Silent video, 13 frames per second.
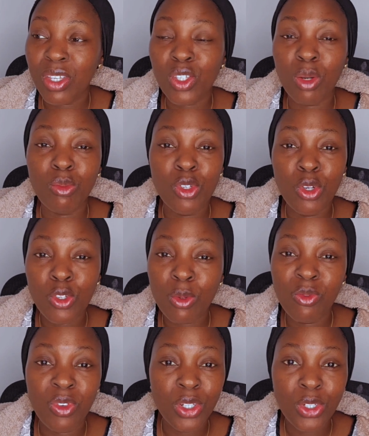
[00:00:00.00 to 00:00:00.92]
I see some
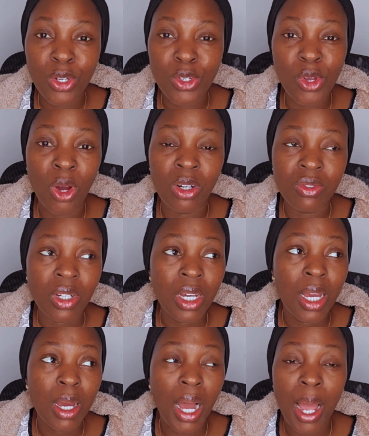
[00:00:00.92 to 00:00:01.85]
YouTube videos
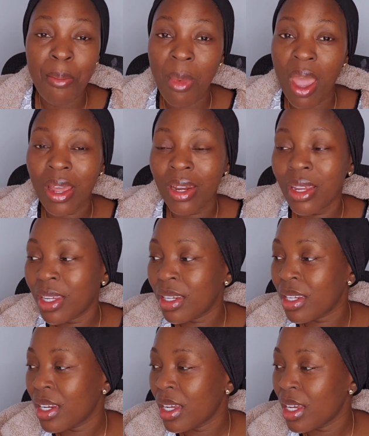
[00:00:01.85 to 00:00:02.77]
of, I'm
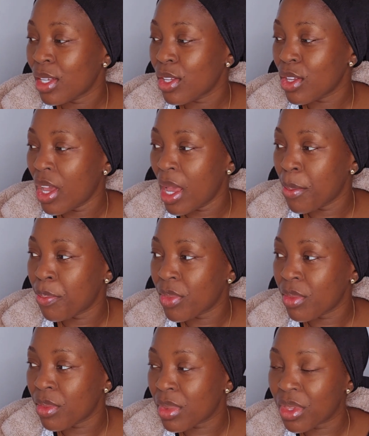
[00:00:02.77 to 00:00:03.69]
earning
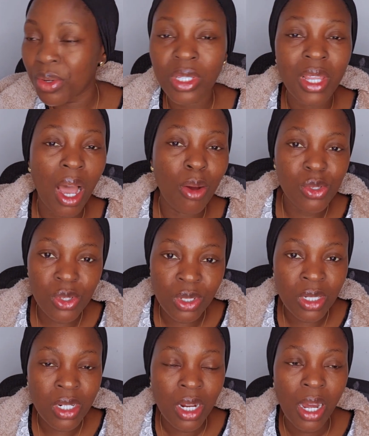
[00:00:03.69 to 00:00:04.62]

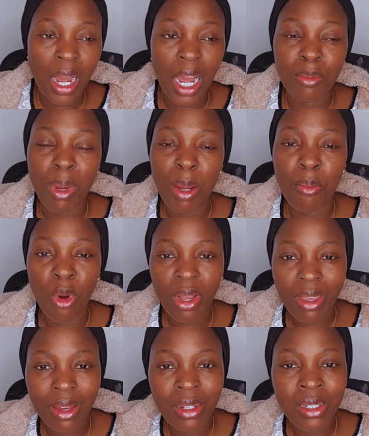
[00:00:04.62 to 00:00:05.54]
3,000 and my
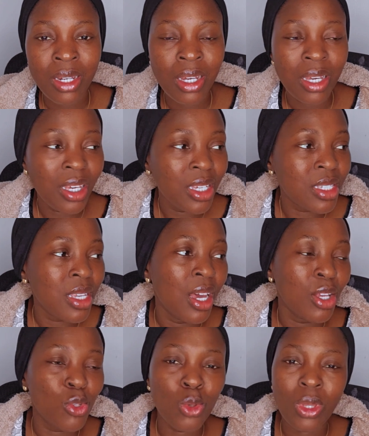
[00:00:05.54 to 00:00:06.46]
mortgage
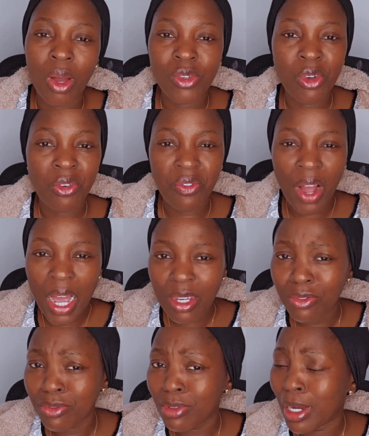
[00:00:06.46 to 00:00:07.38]
is
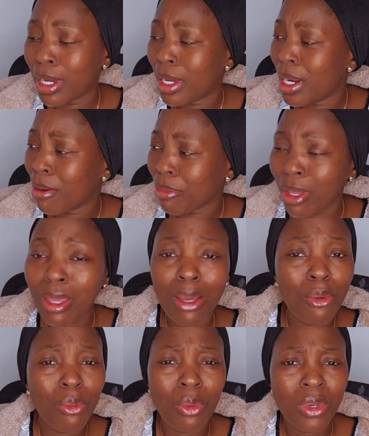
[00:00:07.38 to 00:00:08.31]
2,005, and I'm
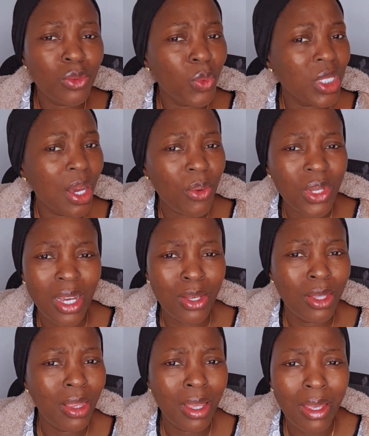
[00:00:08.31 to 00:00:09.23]
thinking,
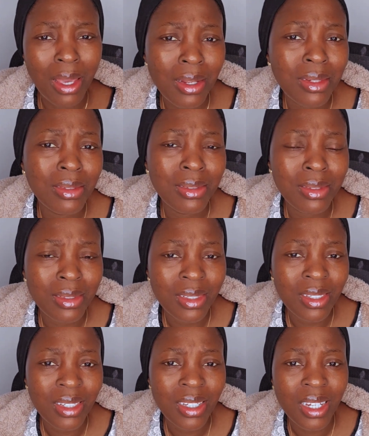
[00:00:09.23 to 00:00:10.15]
what are you thinking?
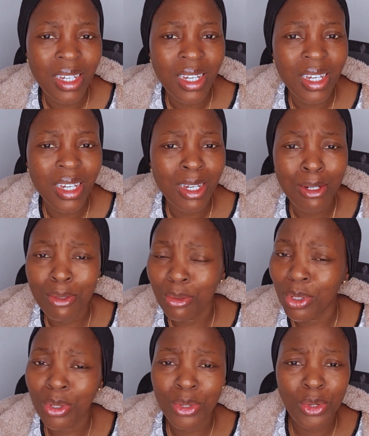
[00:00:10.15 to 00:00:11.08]

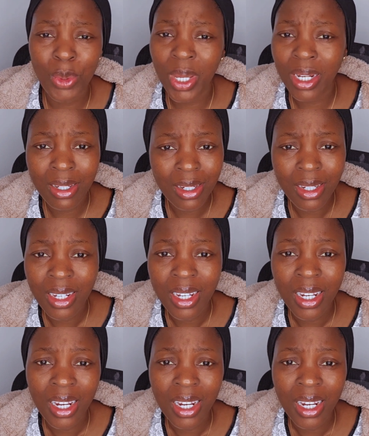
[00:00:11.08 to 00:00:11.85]
What are you doing?